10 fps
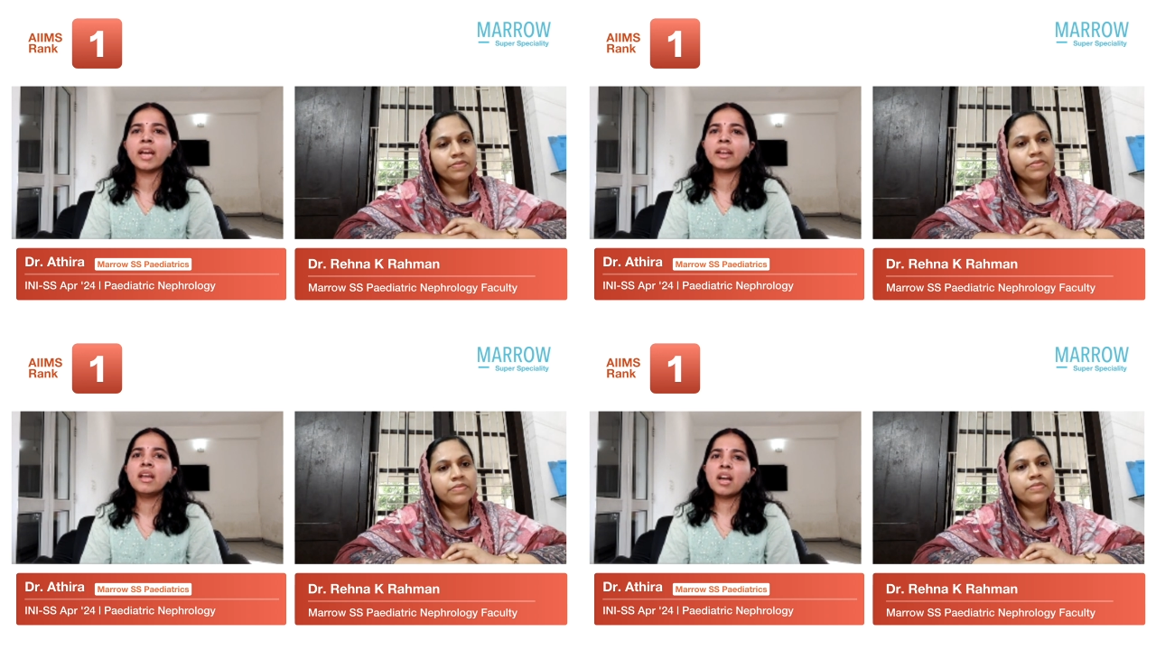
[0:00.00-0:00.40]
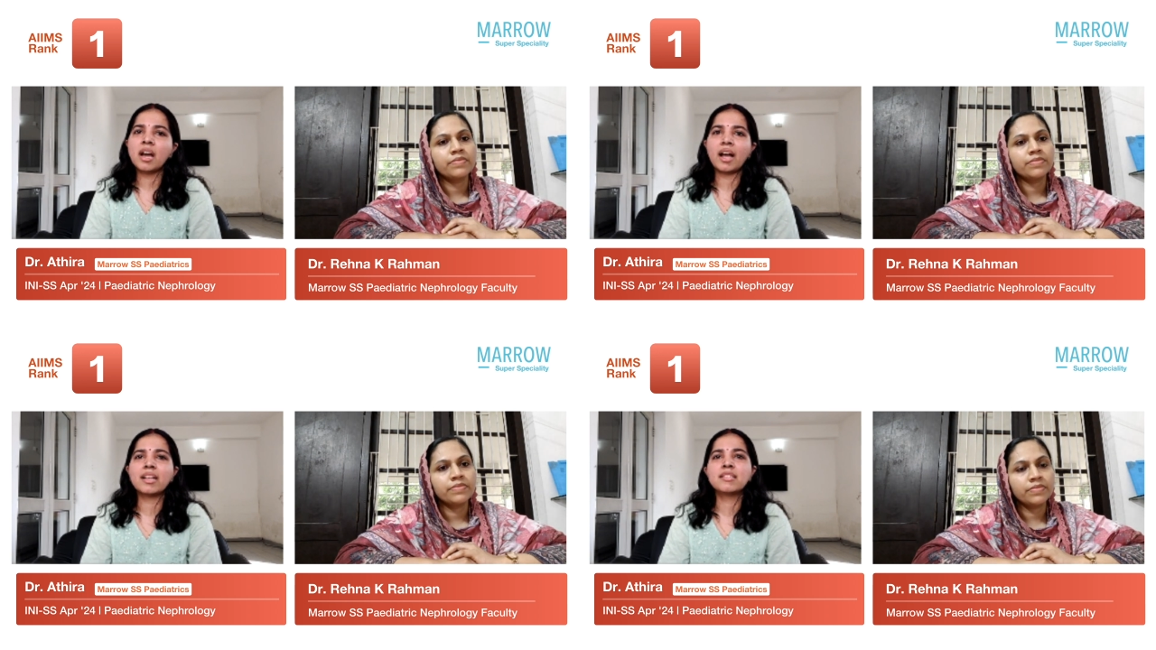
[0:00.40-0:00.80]
Speaker 1: and
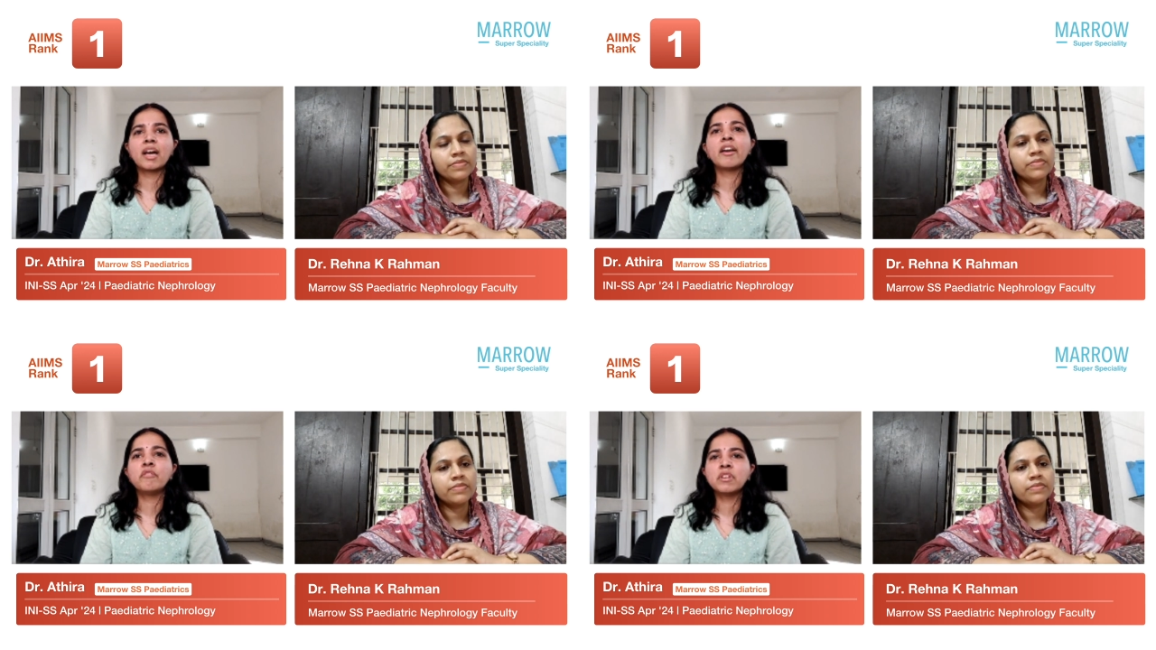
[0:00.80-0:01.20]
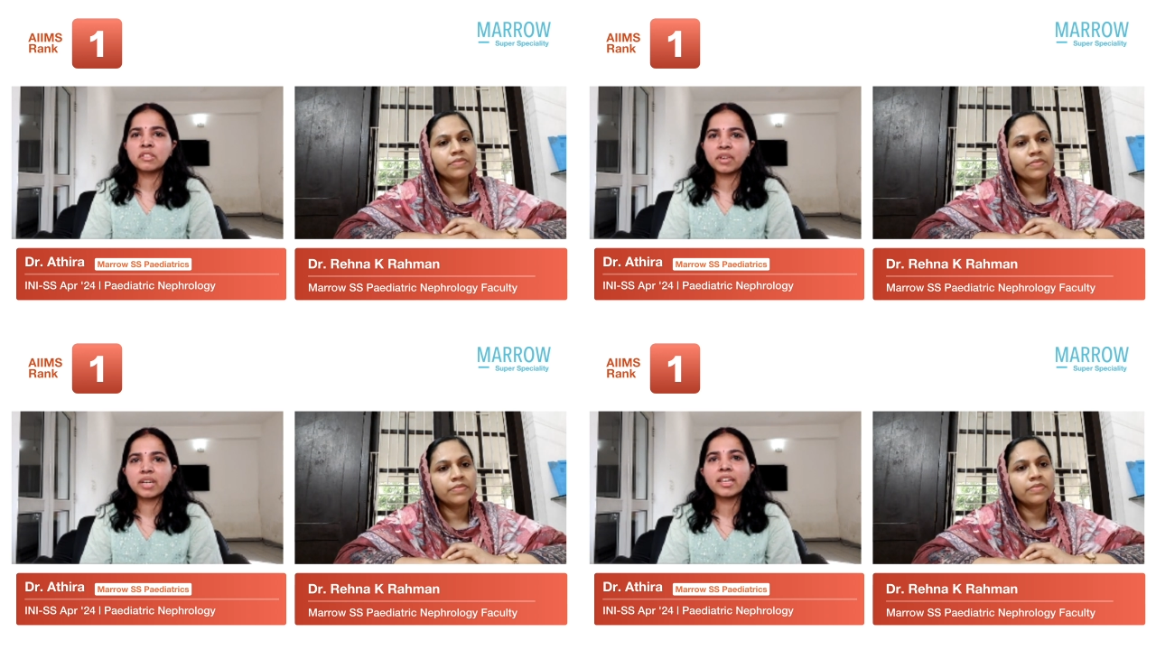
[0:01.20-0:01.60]
as I
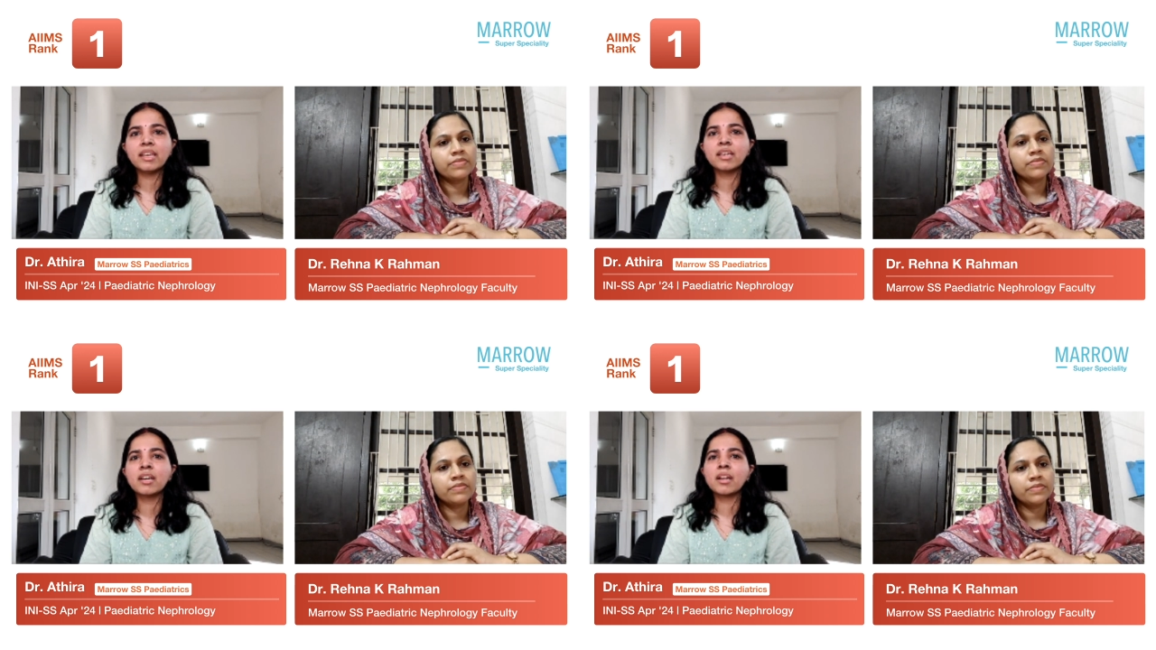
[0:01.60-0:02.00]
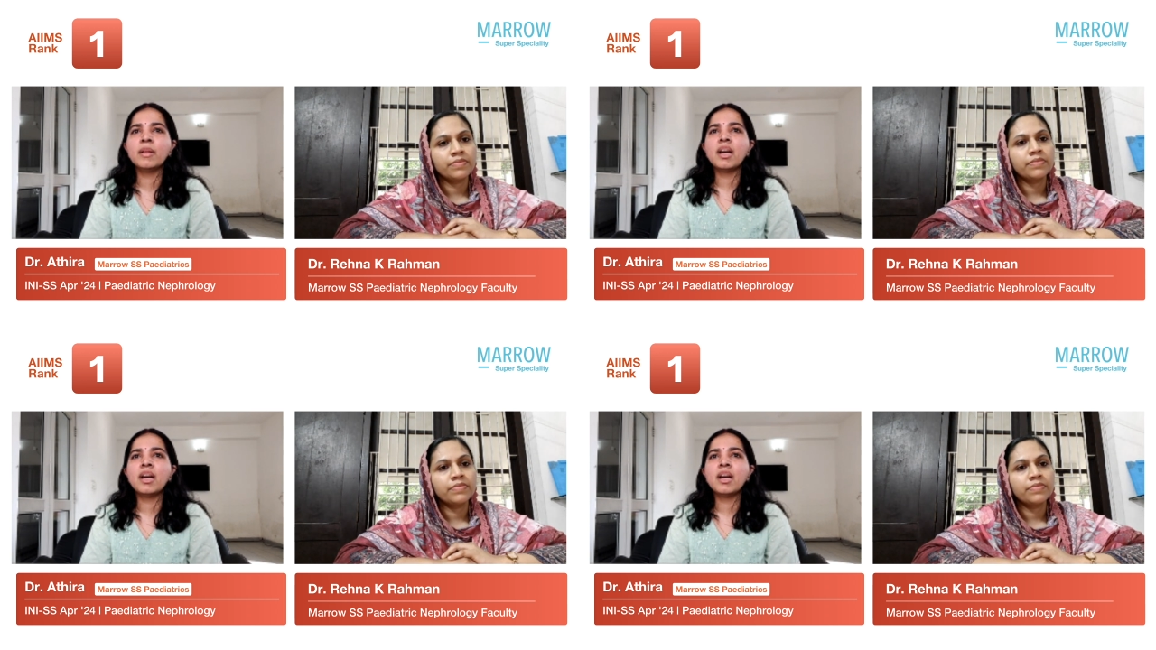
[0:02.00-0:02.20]
was working here,